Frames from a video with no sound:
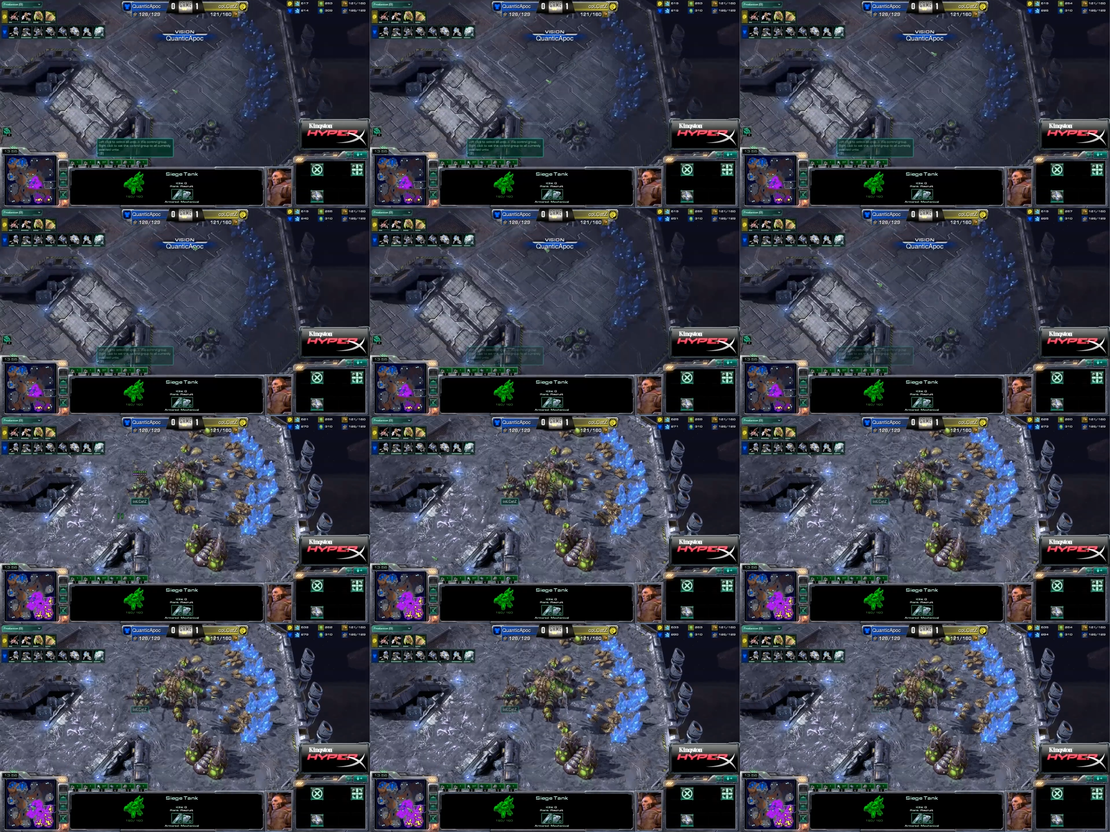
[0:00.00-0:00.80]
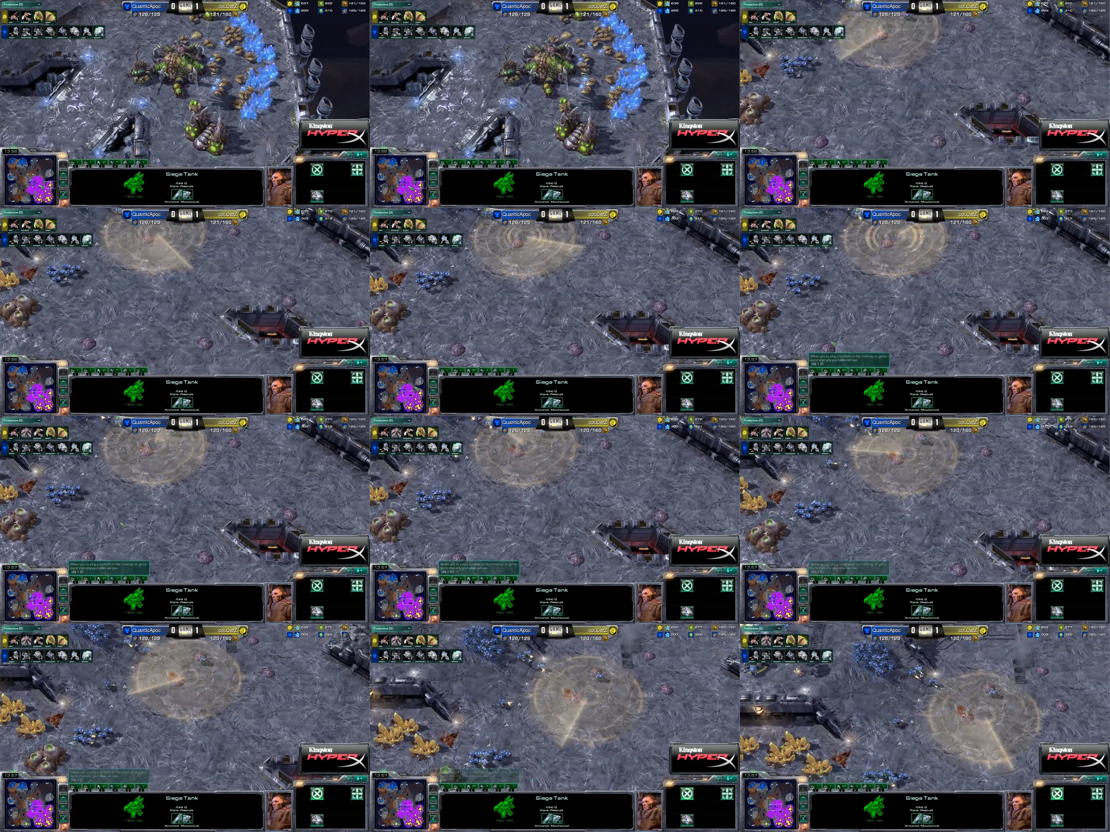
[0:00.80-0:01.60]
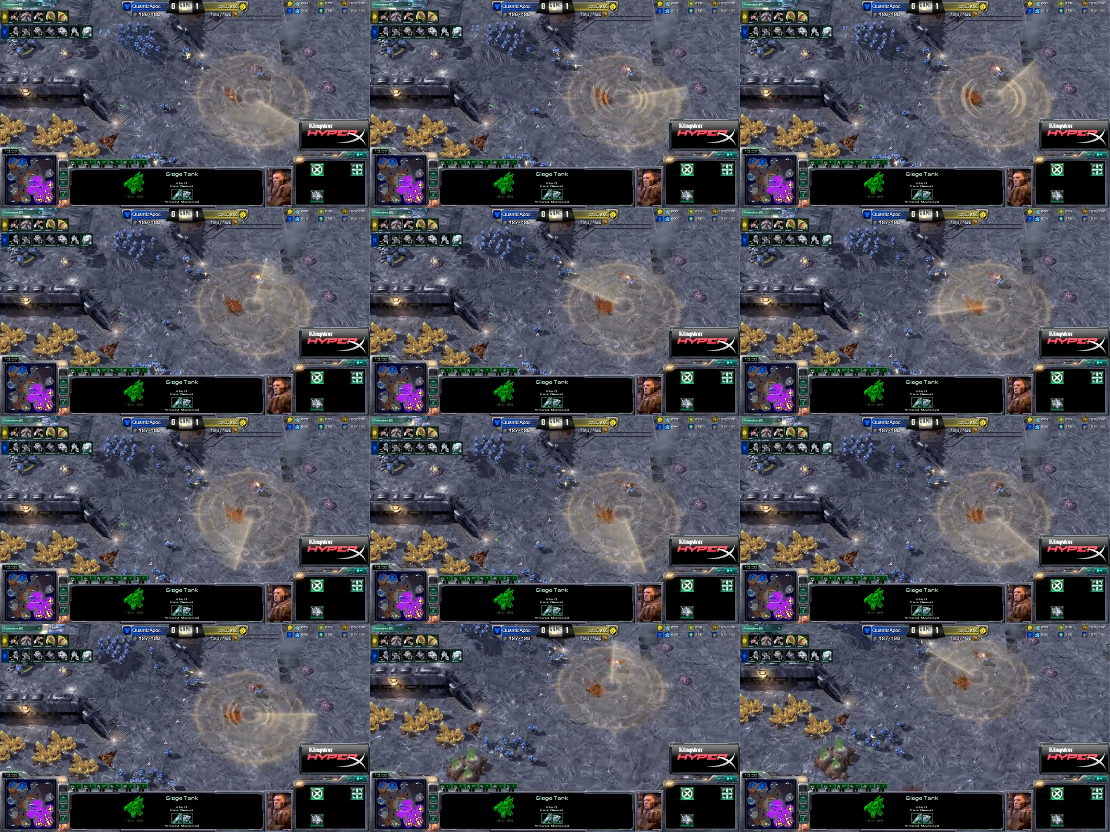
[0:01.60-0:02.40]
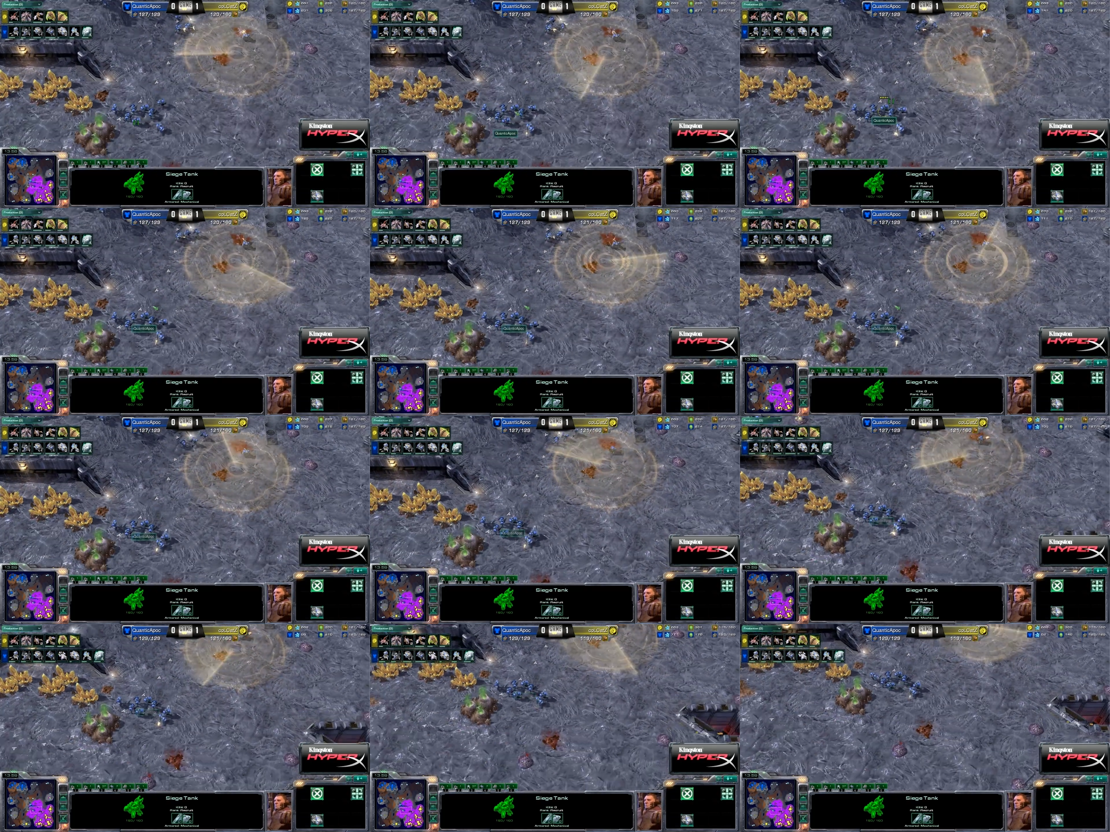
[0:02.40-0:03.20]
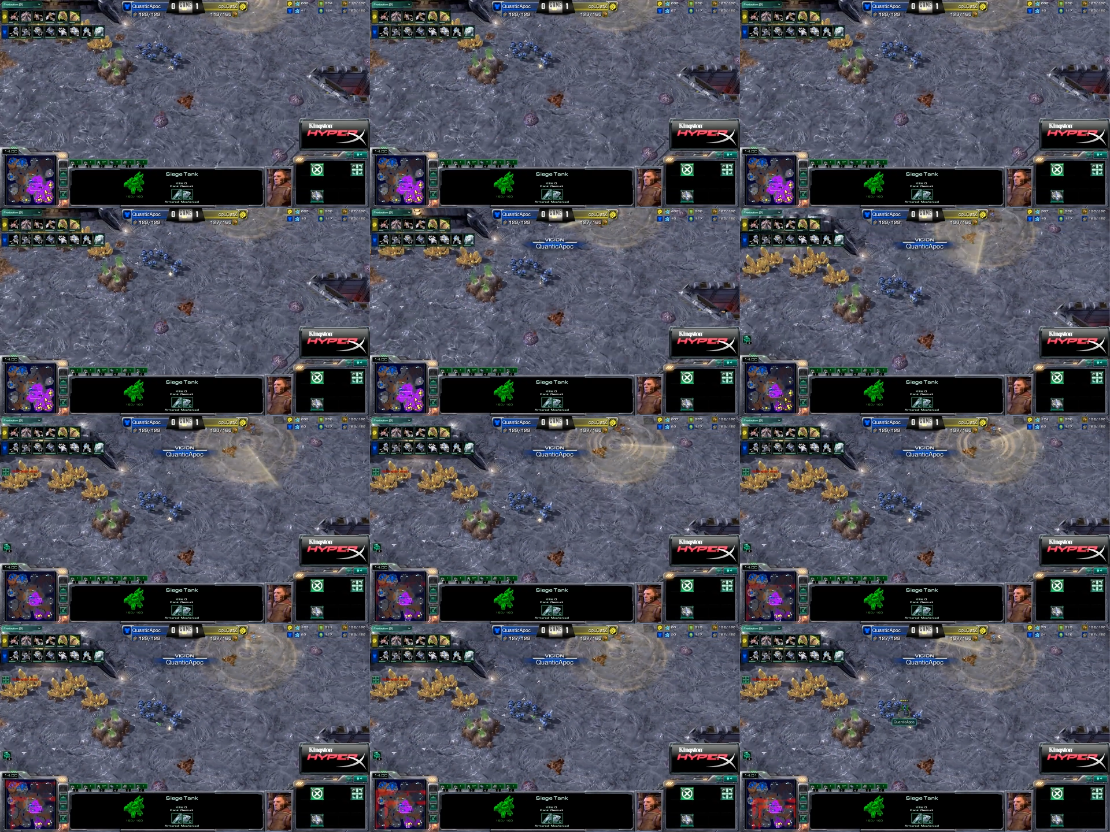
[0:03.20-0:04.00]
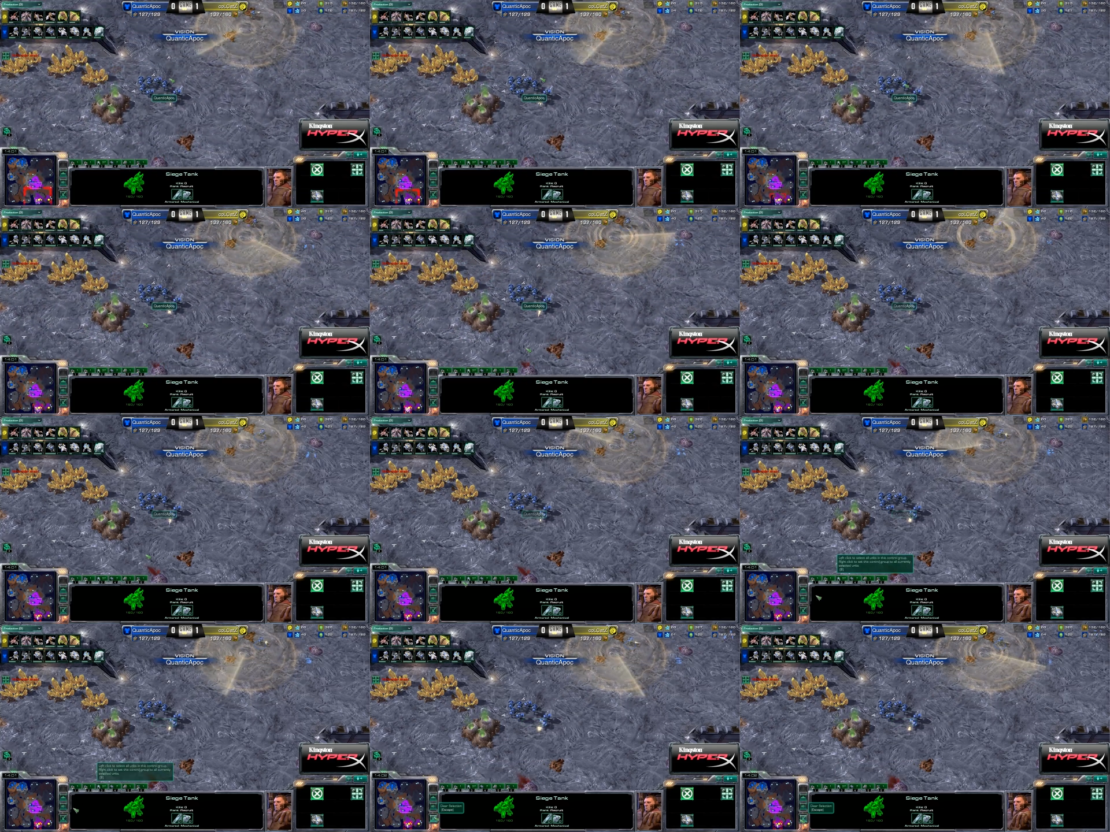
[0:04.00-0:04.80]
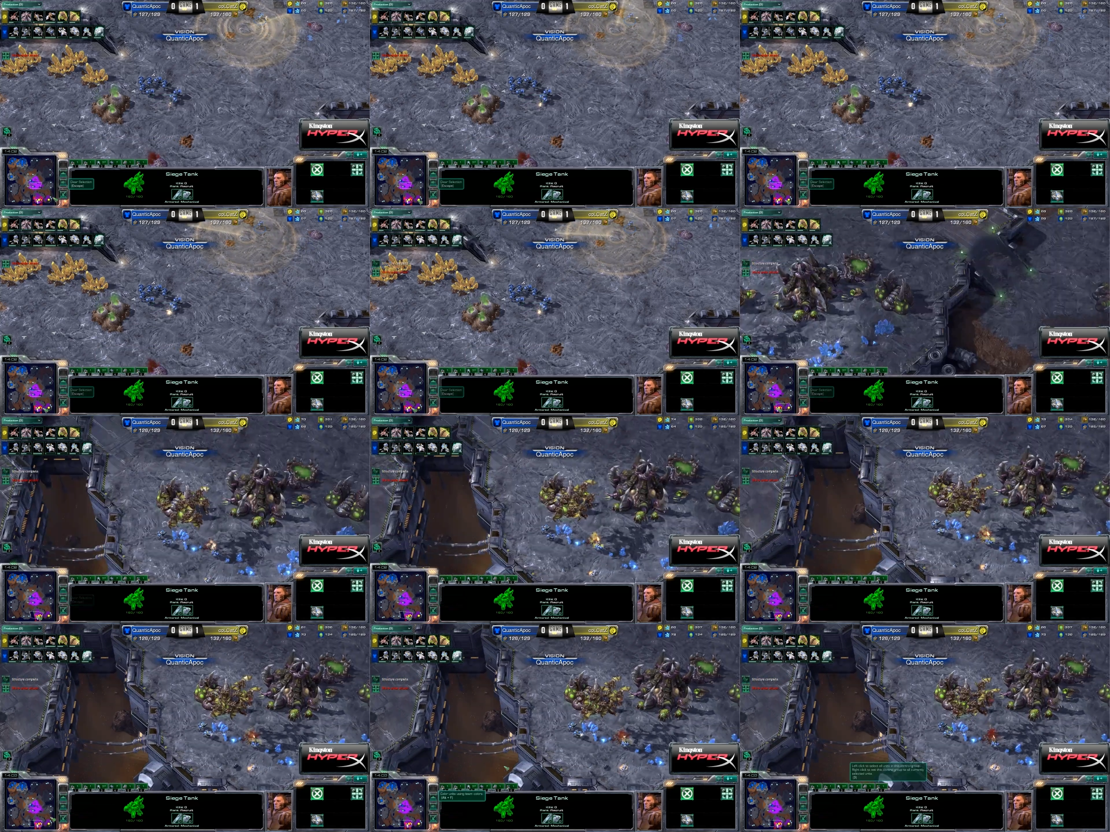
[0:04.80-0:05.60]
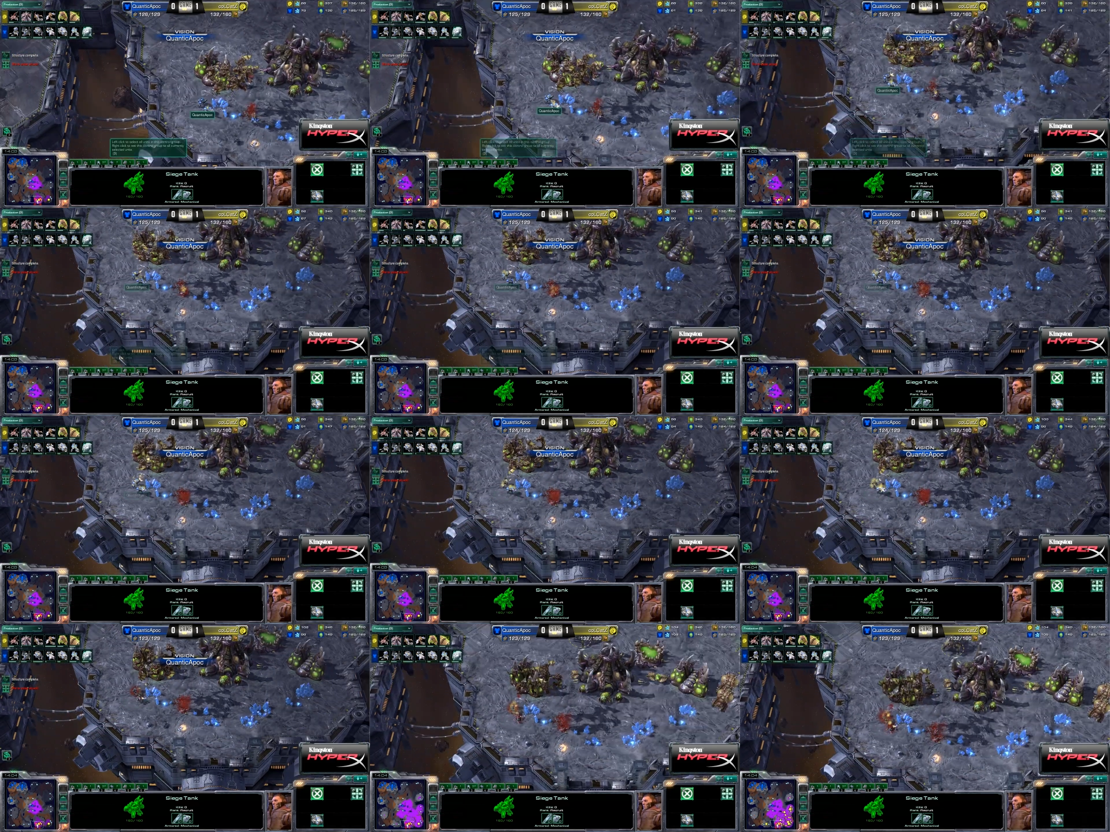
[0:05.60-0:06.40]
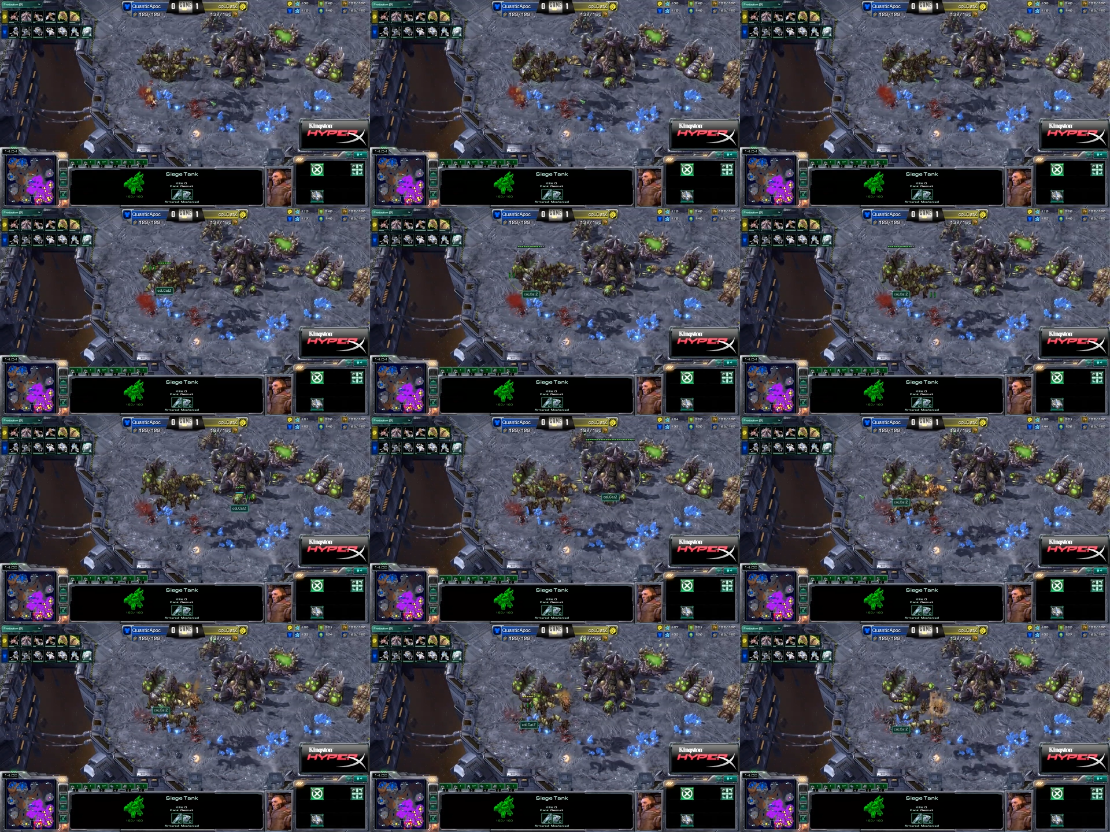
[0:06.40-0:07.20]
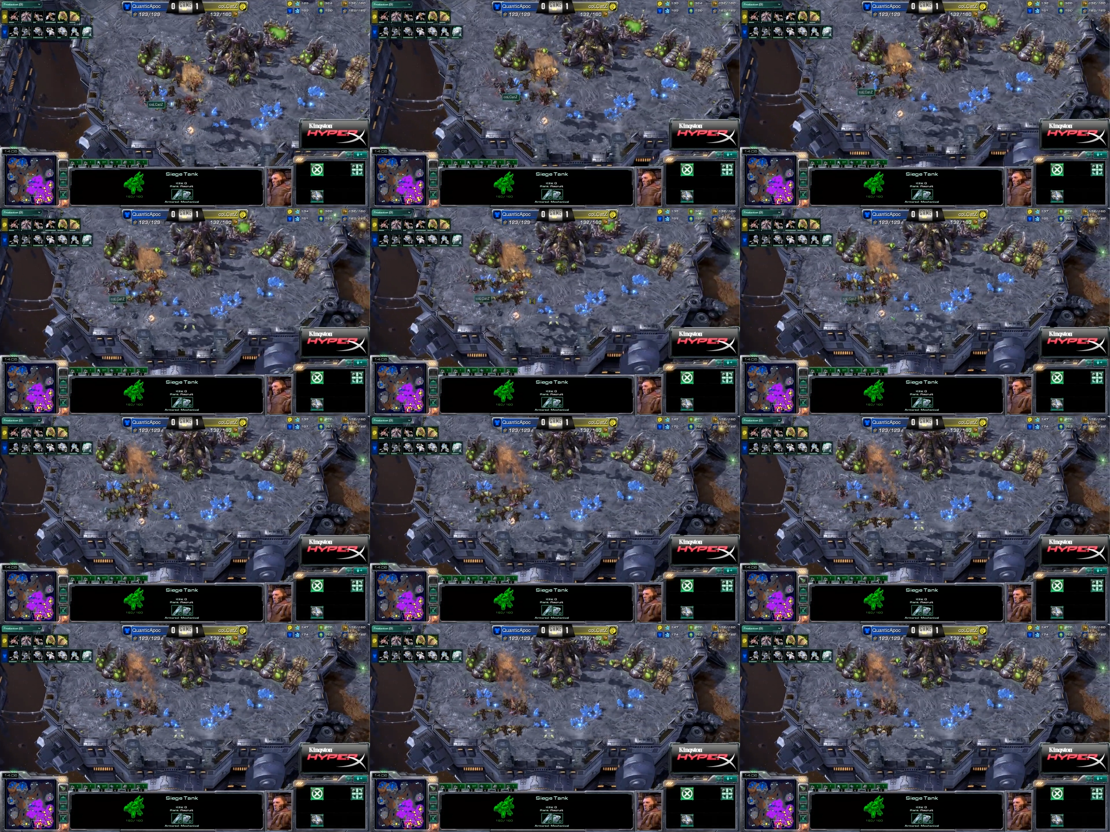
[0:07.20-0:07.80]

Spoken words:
(no speaker visible)